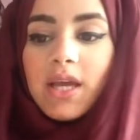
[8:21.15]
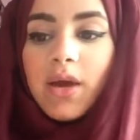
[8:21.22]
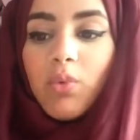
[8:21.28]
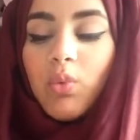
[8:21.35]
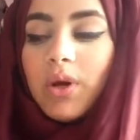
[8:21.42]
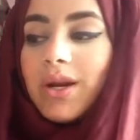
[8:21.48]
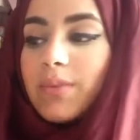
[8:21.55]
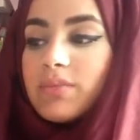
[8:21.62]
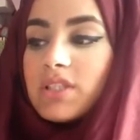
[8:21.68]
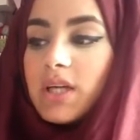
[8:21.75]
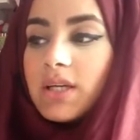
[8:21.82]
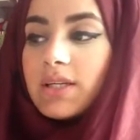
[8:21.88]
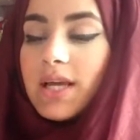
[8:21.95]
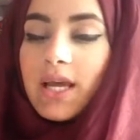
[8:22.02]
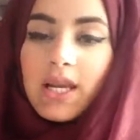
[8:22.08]
and when I'm
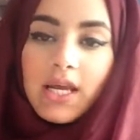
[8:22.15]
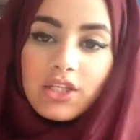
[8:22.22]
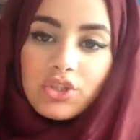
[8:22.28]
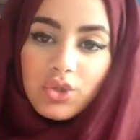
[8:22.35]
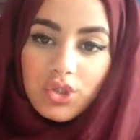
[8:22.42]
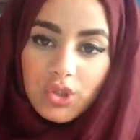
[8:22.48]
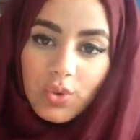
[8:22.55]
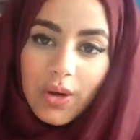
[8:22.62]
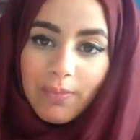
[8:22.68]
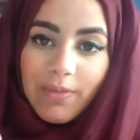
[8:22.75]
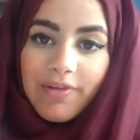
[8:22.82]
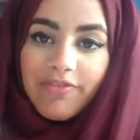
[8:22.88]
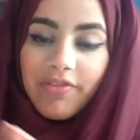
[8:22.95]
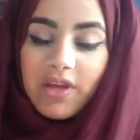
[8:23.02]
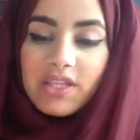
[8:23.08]
done I like to scrub
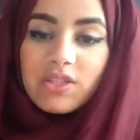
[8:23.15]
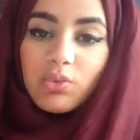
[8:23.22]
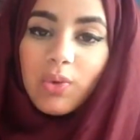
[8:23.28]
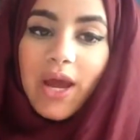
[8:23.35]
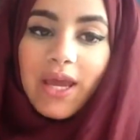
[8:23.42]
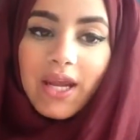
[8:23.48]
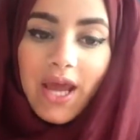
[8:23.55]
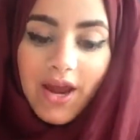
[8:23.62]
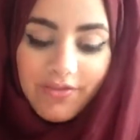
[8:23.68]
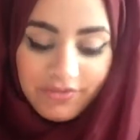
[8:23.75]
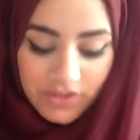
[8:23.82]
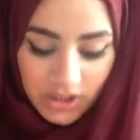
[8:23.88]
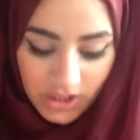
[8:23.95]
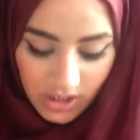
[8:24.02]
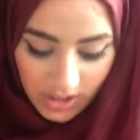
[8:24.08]
my face right
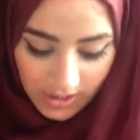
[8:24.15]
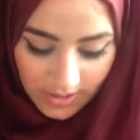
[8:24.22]
after,